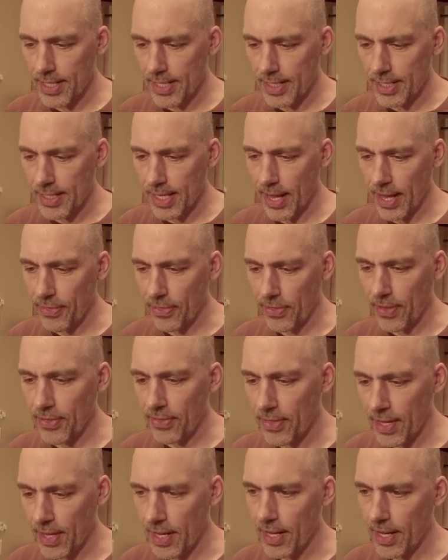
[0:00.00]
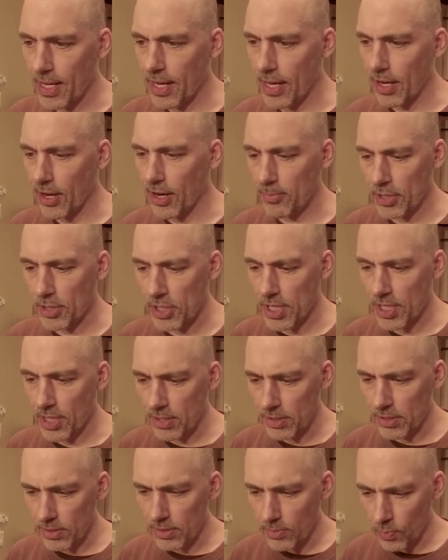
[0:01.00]
set the incoming
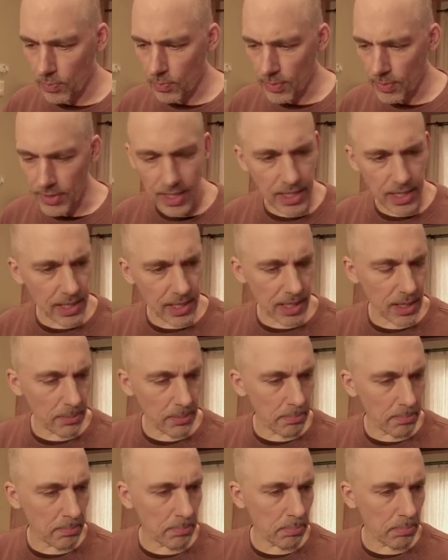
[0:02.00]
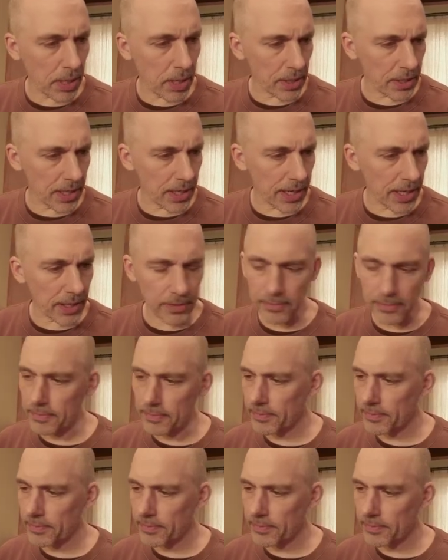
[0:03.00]
signal with a little button here.